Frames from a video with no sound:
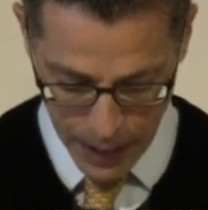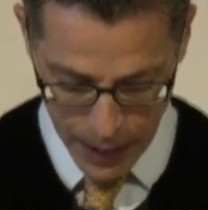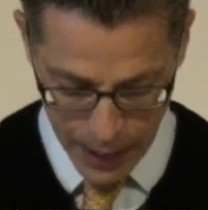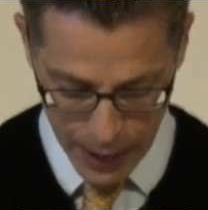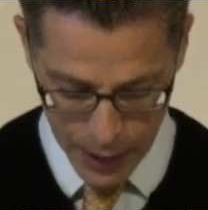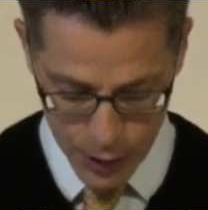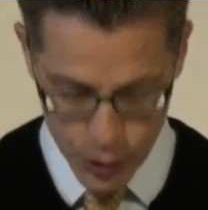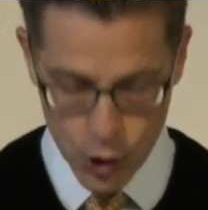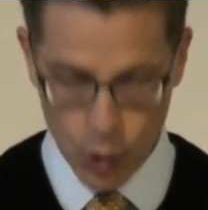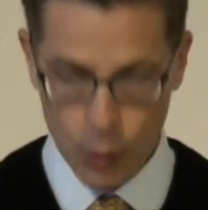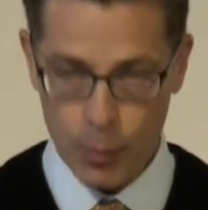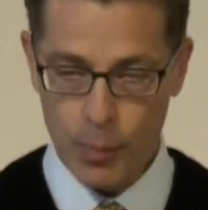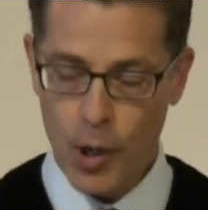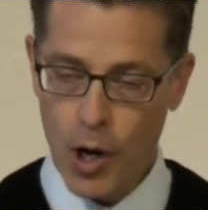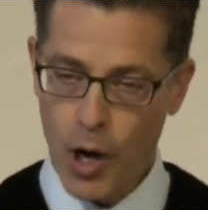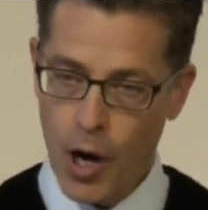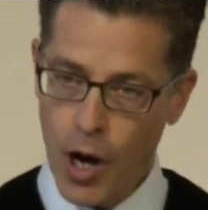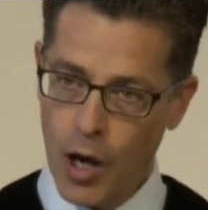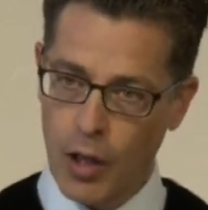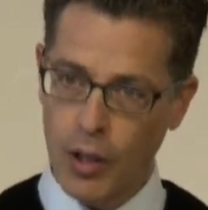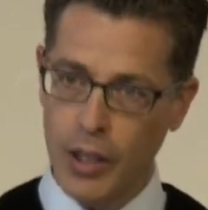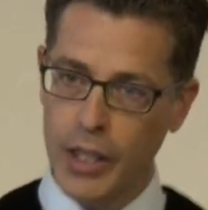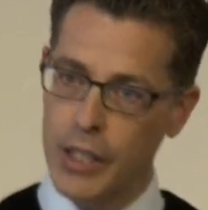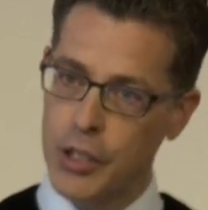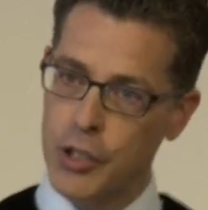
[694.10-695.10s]
And so
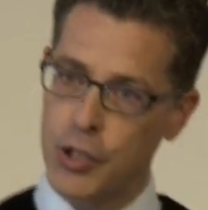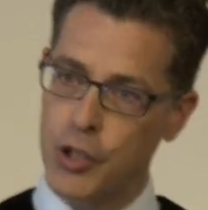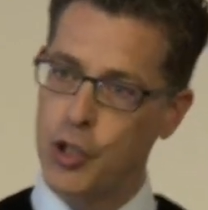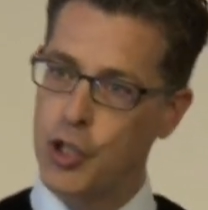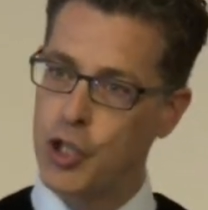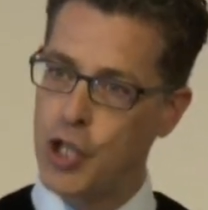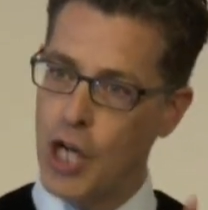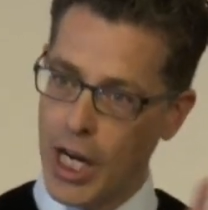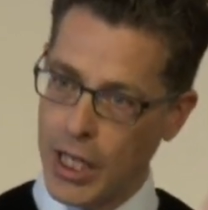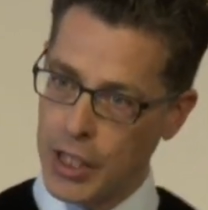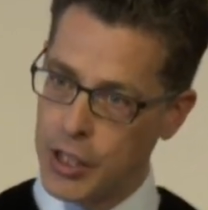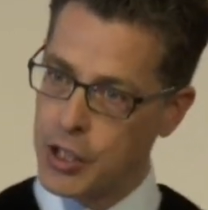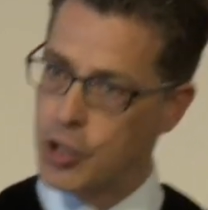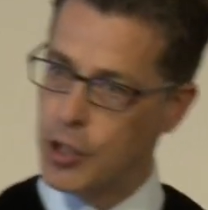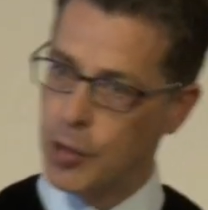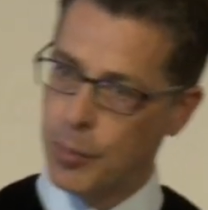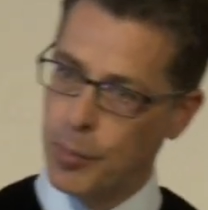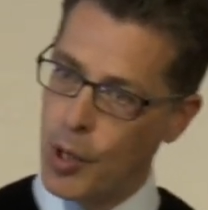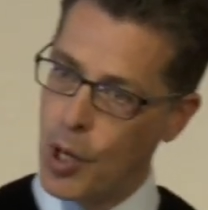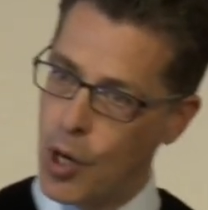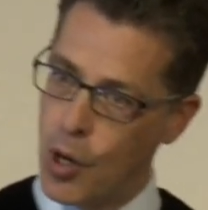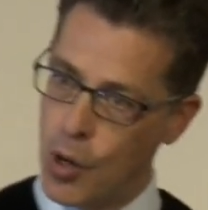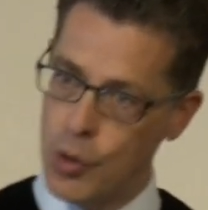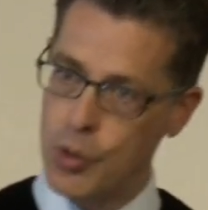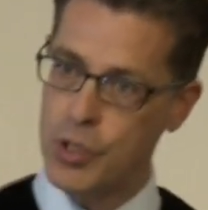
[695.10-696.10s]
Paul is
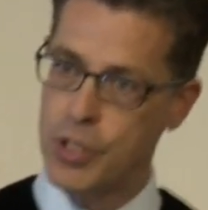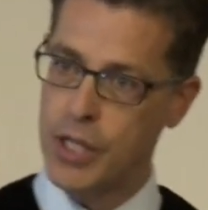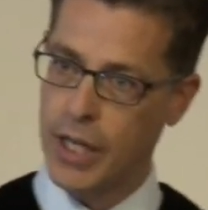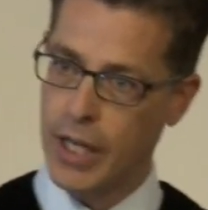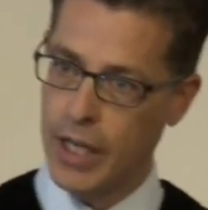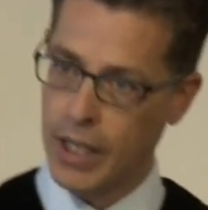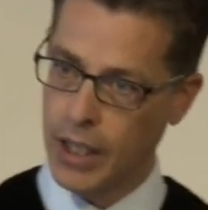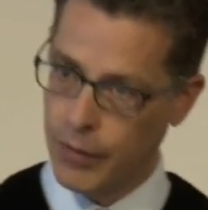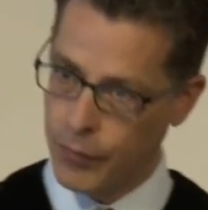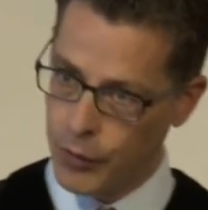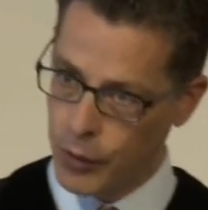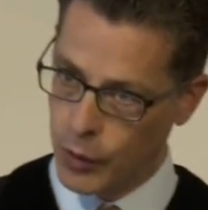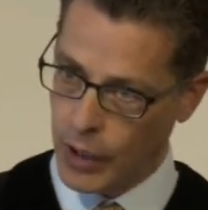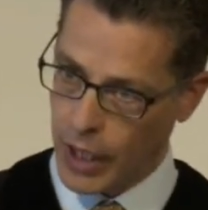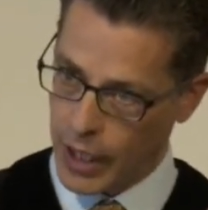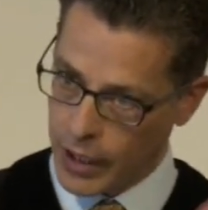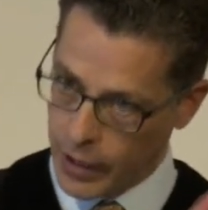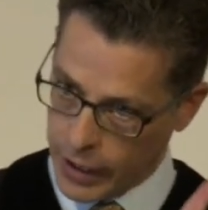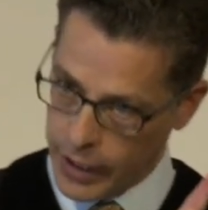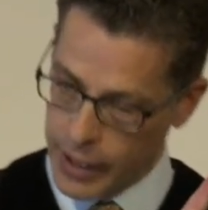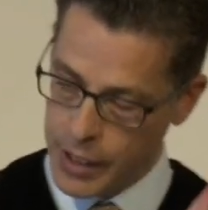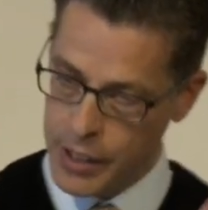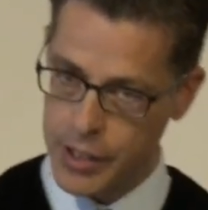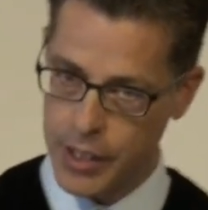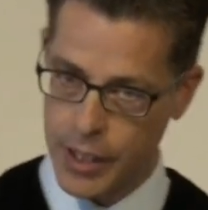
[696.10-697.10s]
juxtaposing, if you kind
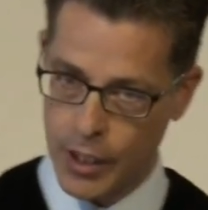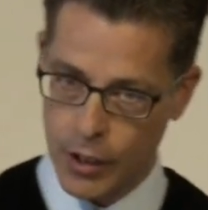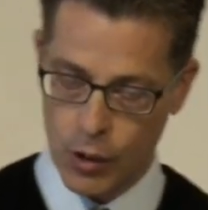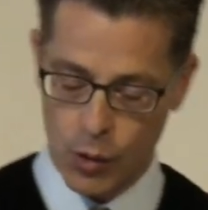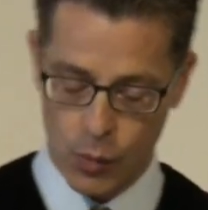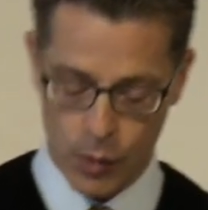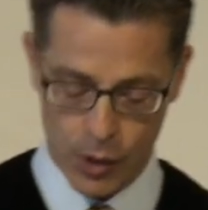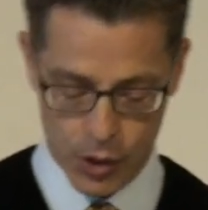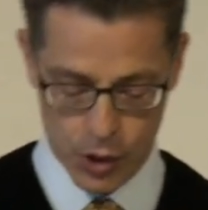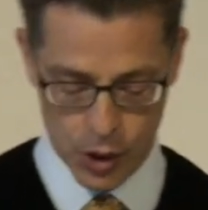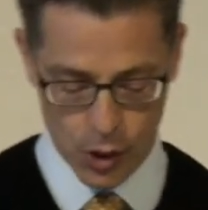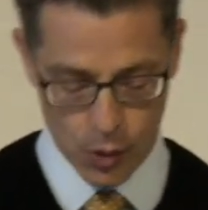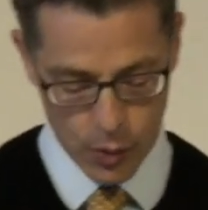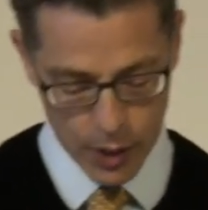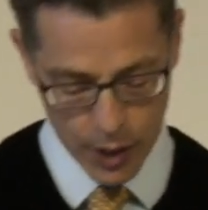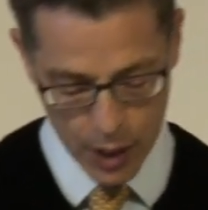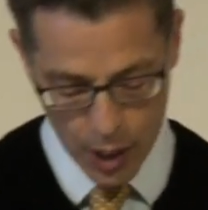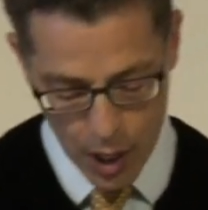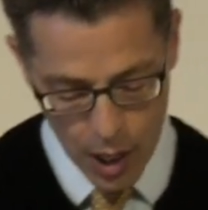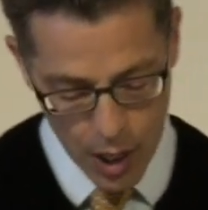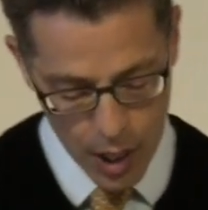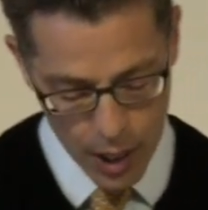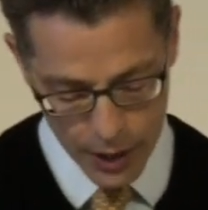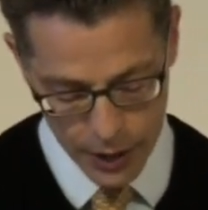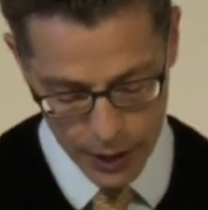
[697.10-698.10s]
of consider what's going
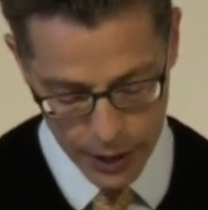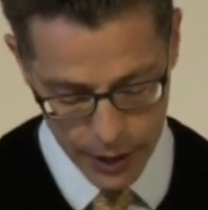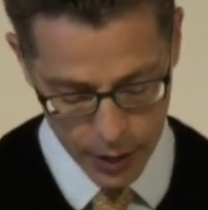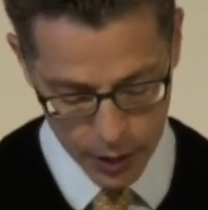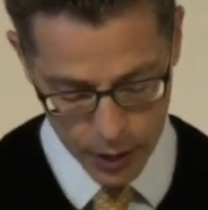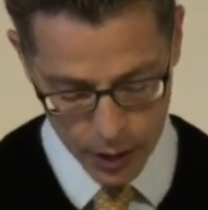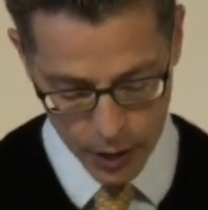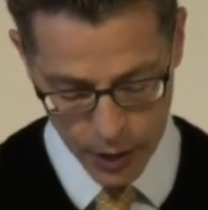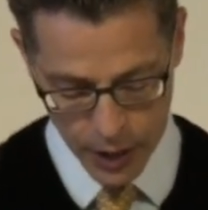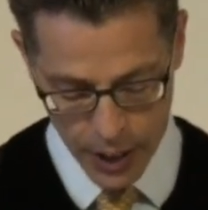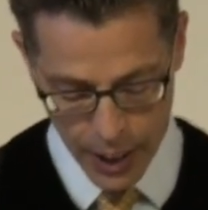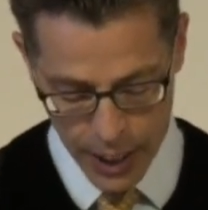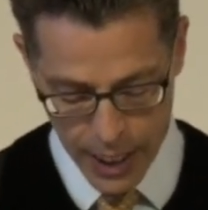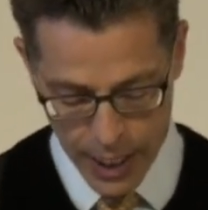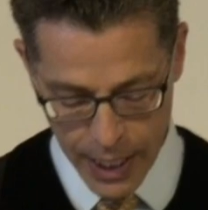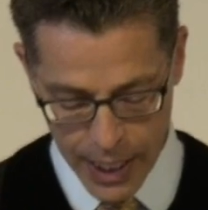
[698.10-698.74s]
on here,